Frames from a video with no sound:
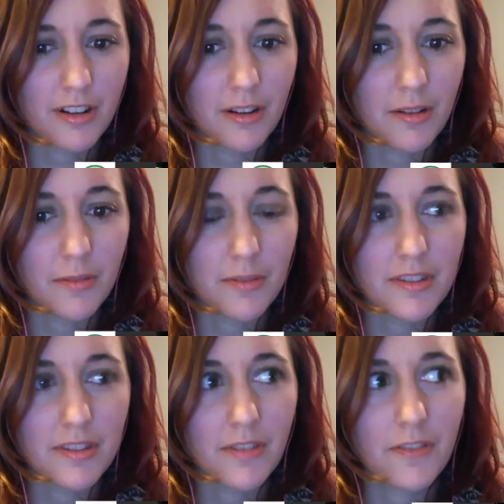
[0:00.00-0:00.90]
and
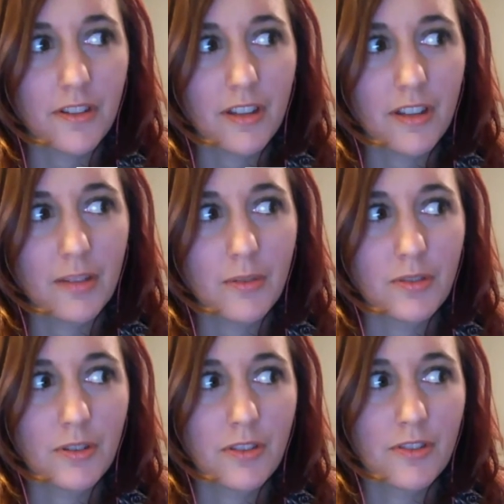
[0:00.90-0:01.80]
so I feel like we
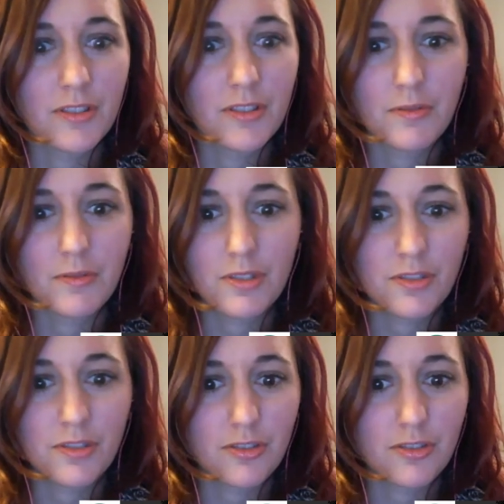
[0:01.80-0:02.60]
sort of just